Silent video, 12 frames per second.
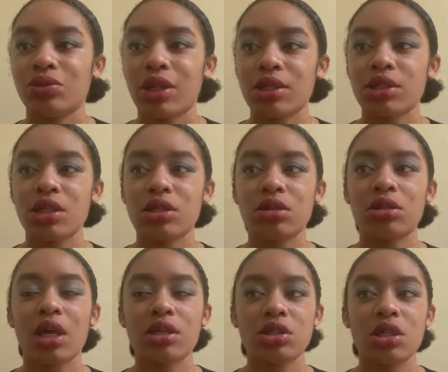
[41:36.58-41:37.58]
That's, J
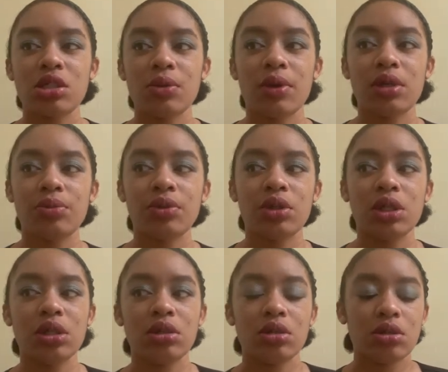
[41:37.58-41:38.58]
that's JCPenney
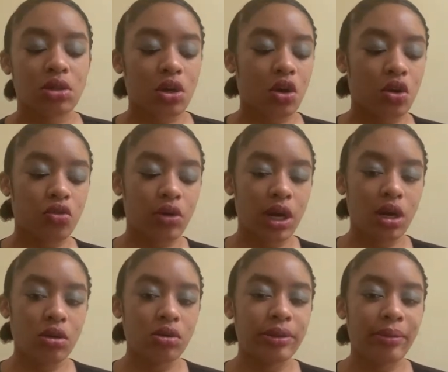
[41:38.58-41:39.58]
Beauty.
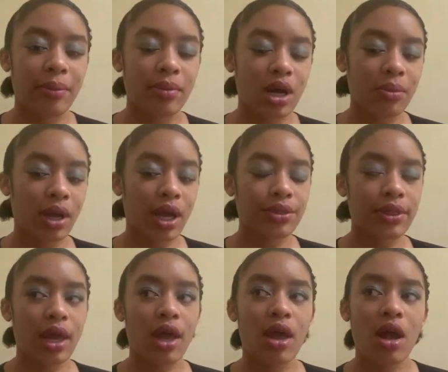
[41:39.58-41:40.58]
Crown, my mom got
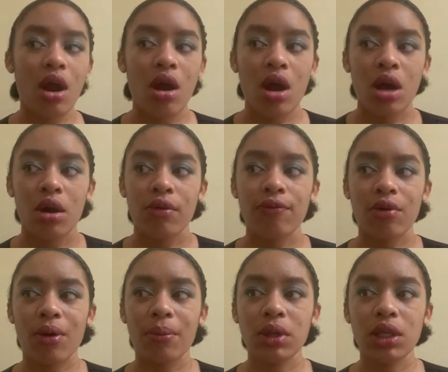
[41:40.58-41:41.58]
that
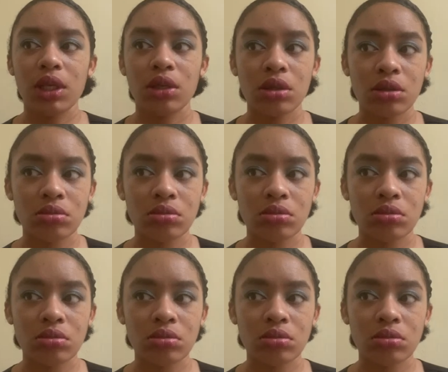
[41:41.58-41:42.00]
for me